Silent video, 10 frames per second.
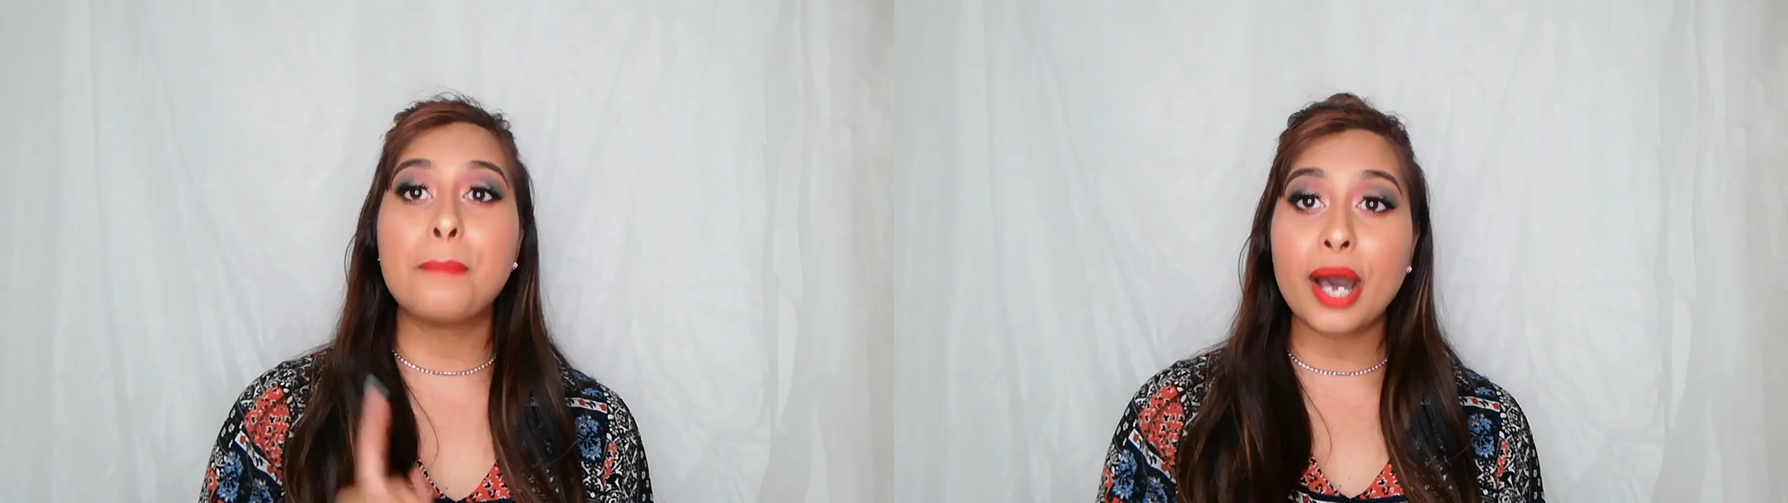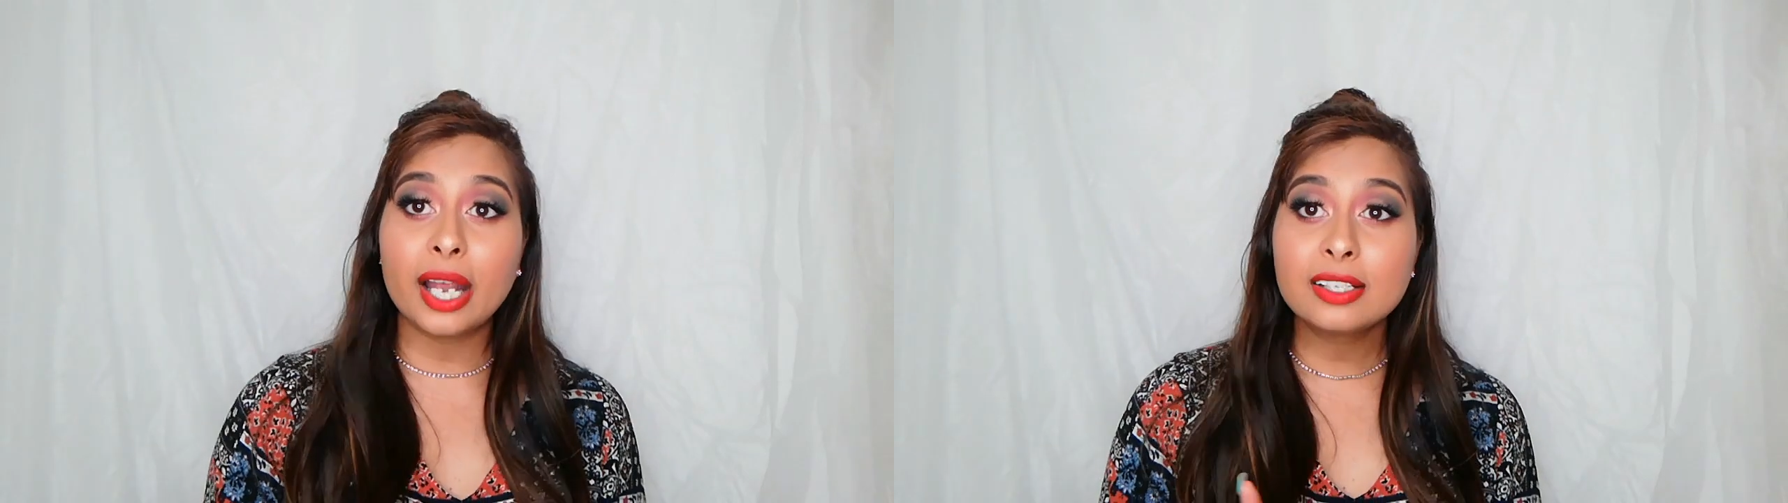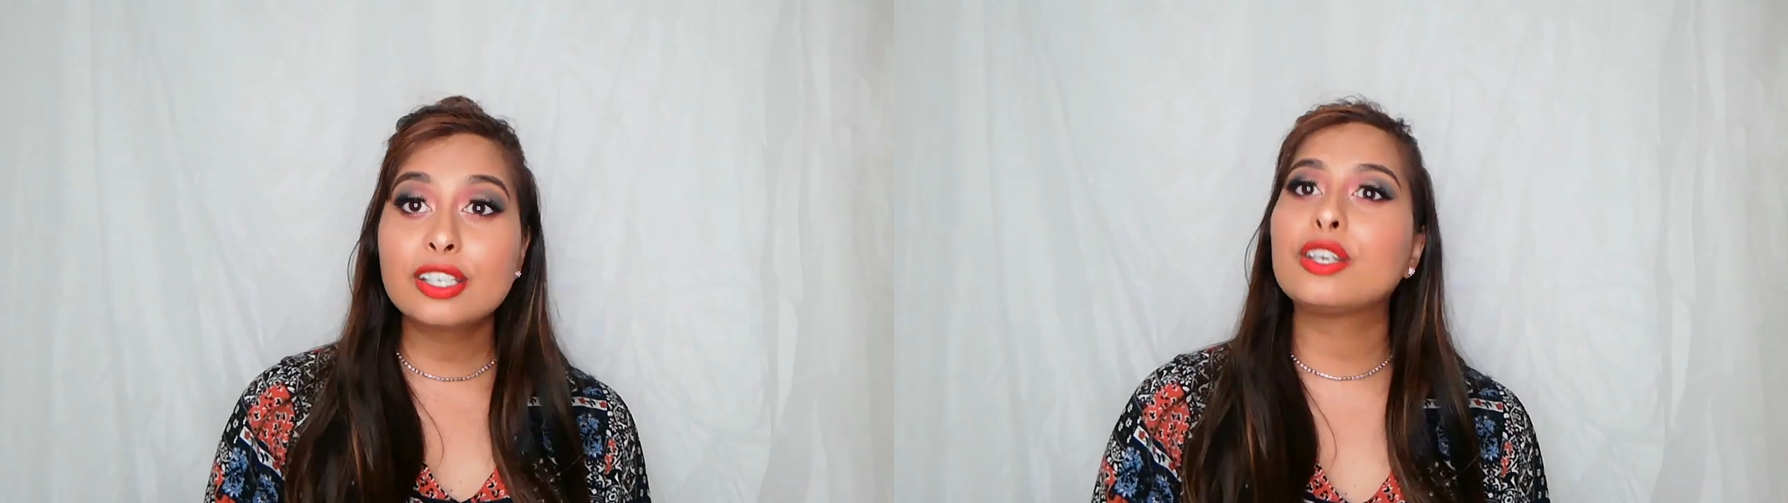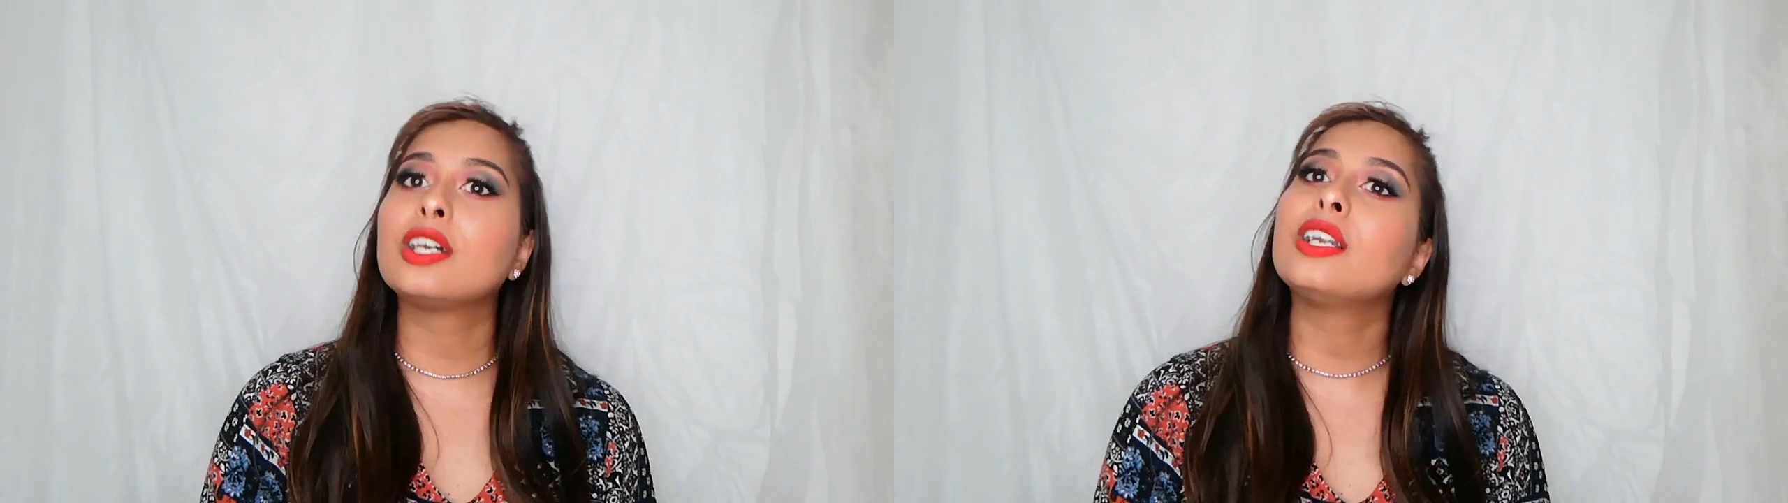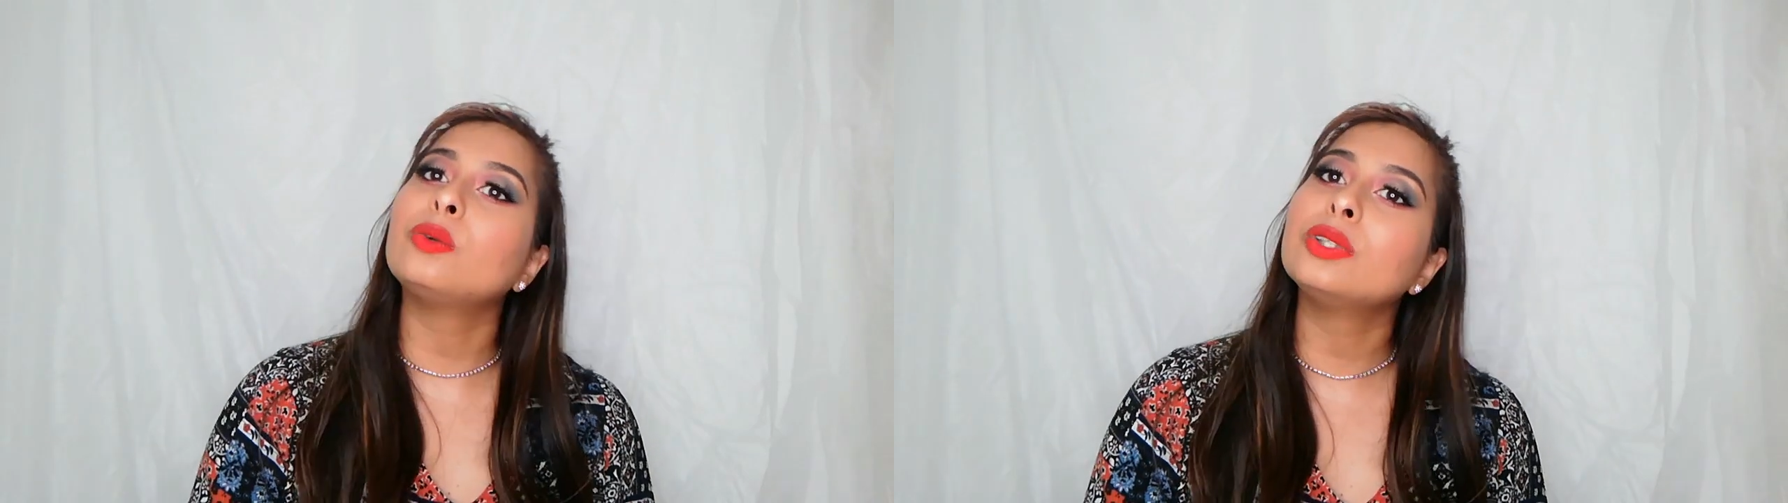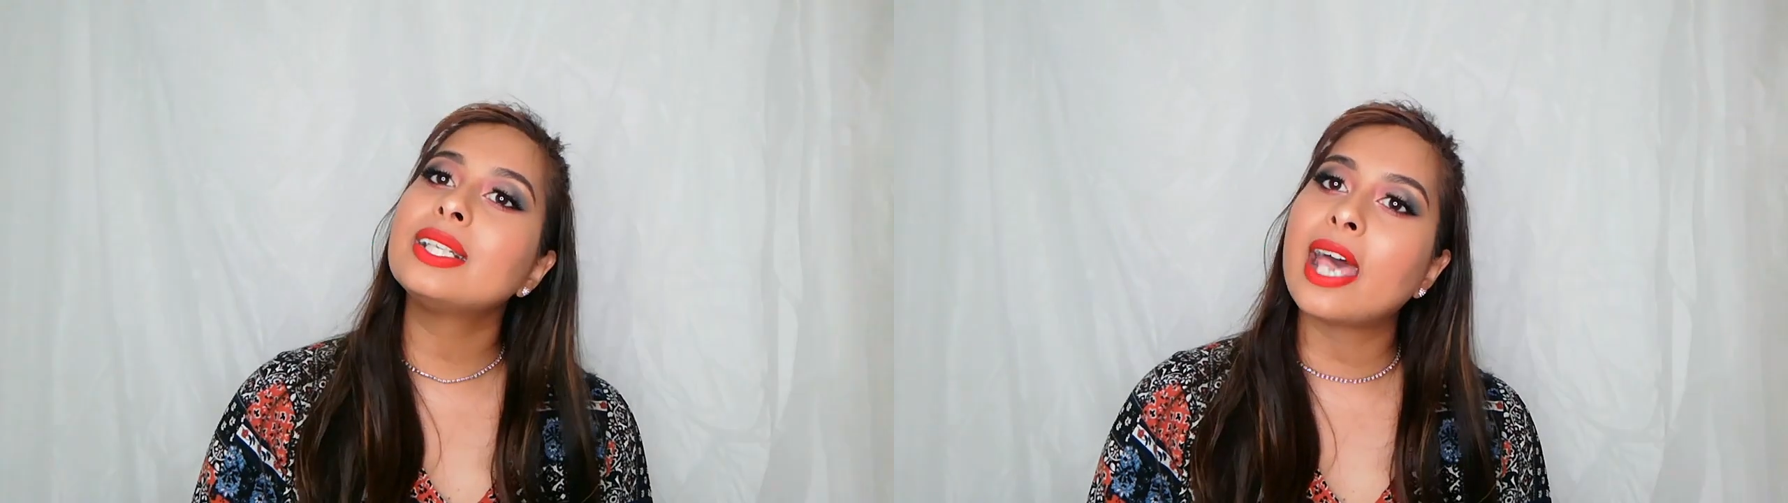but you can only